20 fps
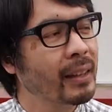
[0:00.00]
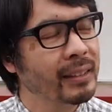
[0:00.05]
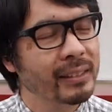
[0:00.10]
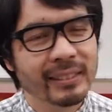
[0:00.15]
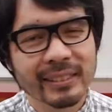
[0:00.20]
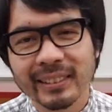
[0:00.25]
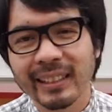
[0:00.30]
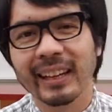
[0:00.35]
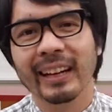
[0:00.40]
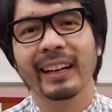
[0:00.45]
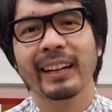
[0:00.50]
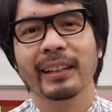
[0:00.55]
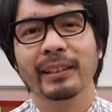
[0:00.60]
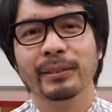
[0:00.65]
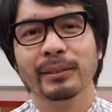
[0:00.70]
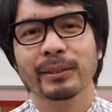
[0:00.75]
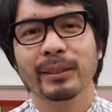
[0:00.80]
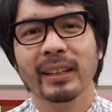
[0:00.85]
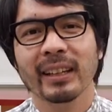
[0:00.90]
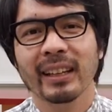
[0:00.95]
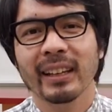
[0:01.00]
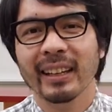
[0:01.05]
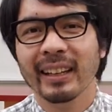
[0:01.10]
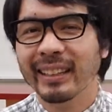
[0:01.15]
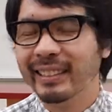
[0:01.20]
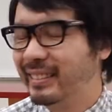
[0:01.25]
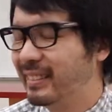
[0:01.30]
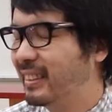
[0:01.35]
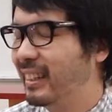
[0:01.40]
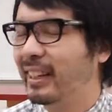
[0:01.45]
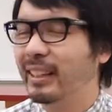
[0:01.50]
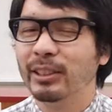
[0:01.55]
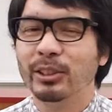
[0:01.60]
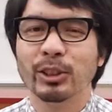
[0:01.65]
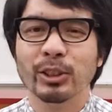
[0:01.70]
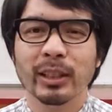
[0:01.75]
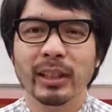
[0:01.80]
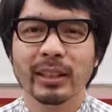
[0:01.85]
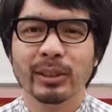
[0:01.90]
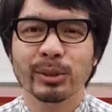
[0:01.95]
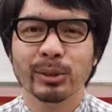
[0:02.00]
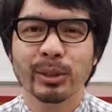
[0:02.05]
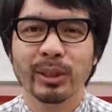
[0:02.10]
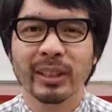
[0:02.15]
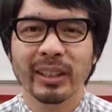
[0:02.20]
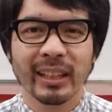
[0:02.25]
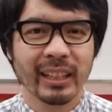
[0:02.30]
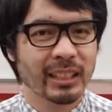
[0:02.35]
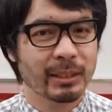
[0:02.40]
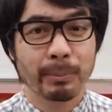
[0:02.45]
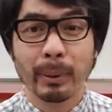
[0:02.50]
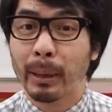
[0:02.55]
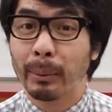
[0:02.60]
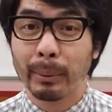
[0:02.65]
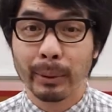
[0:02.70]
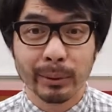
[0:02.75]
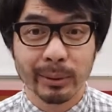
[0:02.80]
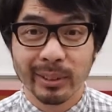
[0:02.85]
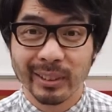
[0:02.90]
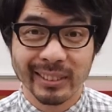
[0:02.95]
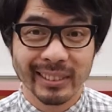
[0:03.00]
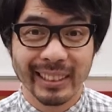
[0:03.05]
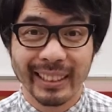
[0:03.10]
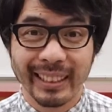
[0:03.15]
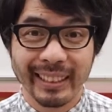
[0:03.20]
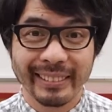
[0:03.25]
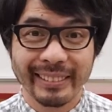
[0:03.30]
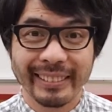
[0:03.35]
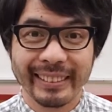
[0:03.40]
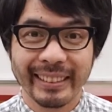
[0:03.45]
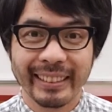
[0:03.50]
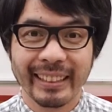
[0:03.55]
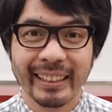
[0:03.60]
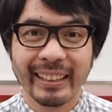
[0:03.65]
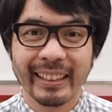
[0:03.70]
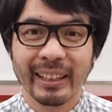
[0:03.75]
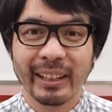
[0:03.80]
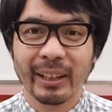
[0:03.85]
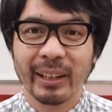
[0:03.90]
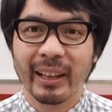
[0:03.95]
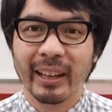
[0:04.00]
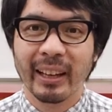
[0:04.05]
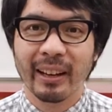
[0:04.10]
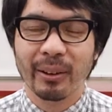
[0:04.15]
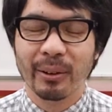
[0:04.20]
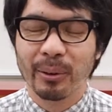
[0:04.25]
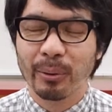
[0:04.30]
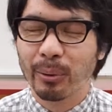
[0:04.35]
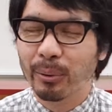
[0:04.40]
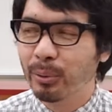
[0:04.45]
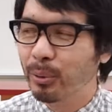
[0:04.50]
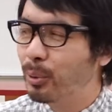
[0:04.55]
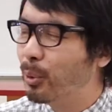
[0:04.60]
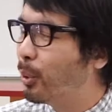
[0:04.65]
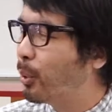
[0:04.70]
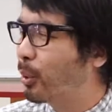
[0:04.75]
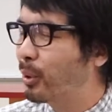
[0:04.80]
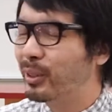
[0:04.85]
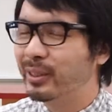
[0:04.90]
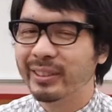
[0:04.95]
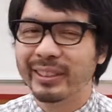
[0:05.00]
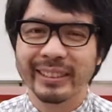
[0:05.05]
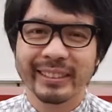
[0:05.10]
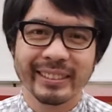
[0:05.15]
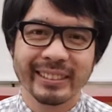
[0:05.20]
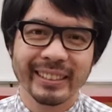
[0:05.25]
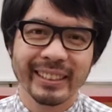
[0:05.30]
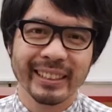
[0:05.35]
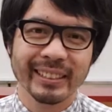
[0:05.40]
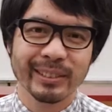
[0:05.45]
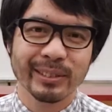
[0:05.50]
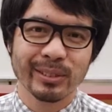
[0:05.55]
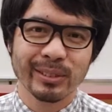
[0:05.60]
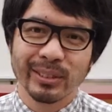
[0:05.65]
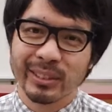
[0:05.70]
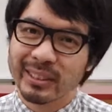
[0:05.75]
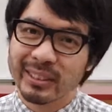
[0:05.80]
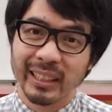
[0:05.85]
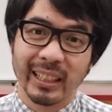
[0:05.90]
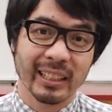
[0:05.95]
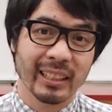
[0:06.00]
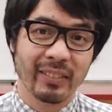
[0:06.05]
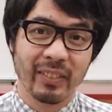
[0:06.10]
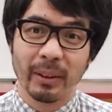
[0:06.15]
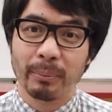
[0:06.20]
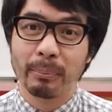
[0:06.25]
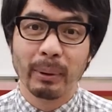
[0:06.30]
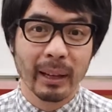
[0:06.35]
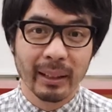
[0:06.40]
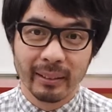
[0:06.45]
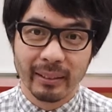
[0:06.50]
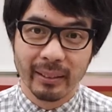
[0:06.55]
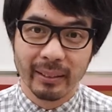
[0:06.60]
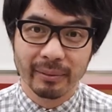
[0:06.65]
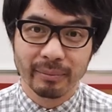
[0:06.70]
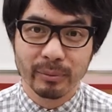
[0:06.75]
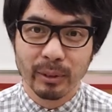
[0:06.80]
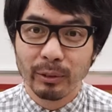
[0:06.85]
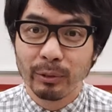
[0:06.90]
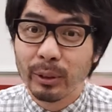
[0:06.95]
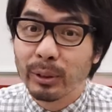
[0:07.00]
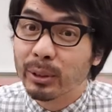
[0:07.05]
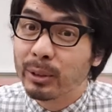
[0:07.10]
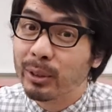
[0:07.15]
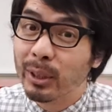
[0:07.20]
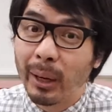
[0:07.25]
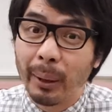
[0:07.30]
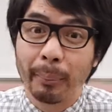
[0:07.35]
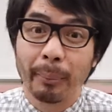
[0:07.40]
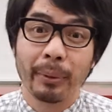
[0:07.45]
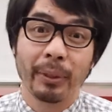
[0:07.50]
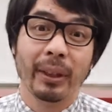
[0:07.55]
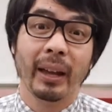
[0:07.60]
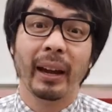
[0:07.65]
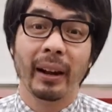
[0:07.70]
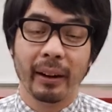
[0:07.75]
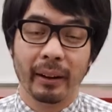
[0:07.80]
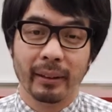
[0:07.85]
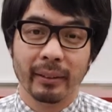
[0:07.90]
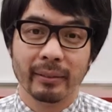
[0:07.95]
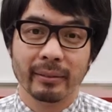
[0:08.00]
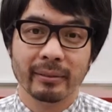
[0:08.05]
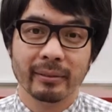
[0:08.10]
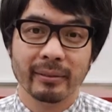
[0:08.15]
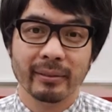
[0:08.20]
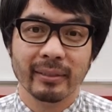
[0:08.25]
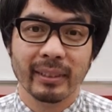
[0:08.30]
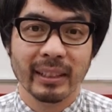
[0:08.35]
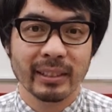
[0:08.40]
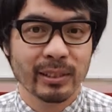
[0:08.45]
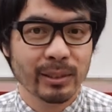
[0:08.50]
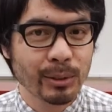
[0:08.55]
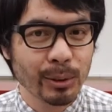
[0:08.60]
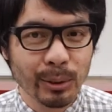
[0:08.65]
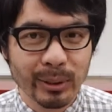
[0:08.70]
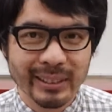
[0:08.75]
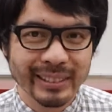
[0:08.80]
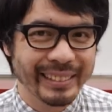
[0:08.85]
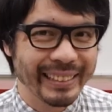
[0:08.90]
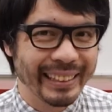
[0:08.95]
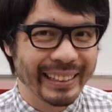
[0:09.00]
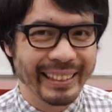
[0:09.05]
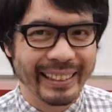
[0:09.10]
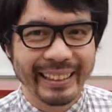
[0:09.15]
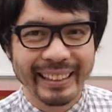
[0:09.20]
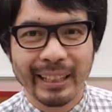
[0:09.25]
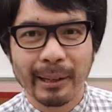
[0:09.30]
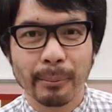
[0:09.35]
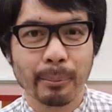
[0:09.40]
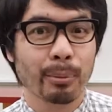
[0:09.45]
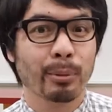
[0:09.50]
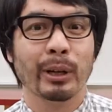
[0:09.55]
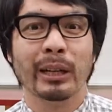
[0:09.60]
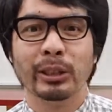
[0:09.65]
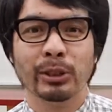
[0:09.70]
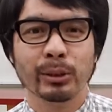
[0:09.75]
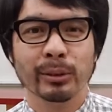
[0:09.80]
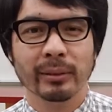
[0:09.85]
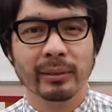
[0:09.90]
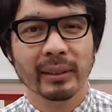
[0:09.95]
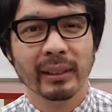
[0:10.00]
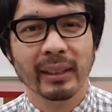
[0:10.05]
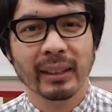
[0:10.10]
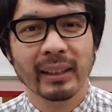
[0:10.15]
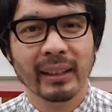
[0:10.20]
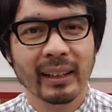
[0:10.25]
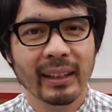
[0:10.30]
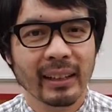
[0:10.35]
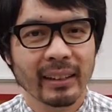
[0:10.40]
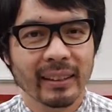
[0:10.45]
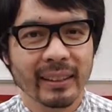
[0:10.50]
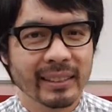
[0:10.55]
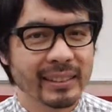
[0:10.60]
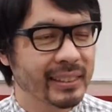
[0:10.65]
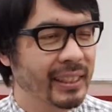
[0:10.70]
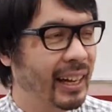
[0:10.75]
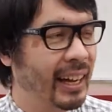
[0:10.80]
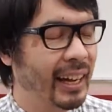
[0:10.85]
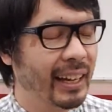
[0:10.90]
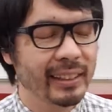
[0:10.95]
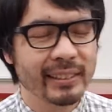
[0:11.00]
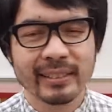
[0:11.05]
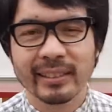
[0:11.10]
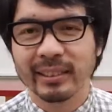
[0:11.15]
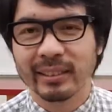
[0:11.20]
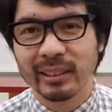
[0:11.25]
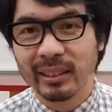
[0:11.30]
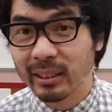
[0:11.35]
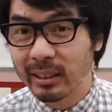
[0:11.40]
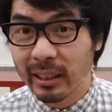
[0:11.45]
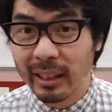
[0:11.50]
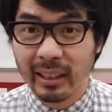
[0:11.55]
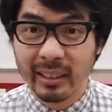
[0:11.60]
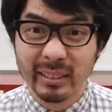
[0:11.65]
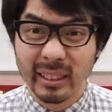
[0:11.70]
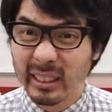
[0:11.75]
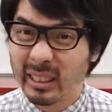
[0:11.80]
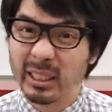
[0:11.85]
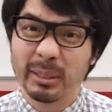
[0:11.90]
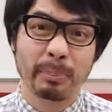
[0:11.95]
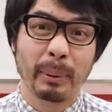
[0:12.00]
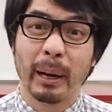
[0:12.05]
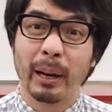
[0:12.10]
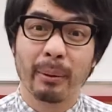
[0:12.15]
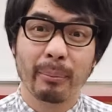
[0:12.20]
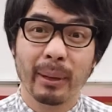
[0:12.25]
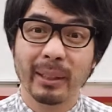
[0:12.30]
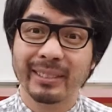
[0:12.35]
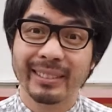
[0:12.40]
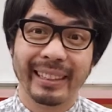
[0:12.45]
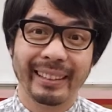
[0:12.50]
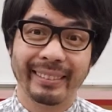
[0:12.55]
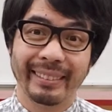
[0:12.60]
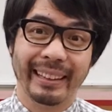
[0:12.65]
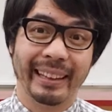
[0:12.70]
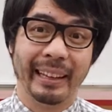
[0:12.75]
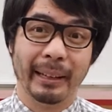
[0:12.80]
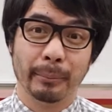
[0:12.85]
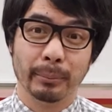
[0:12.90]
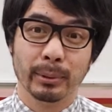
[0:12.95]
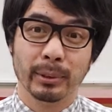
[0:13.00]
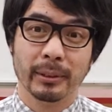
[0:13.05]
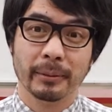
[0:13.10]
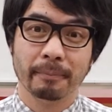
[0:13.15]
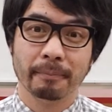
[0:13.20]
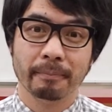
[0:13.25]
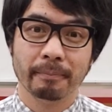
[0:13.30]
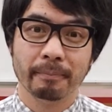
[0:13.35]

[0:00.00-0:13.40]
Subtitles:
science is not just experimental design, nor is it just the scientific method. If we stop there, then students get the impression that science is experiments and labs.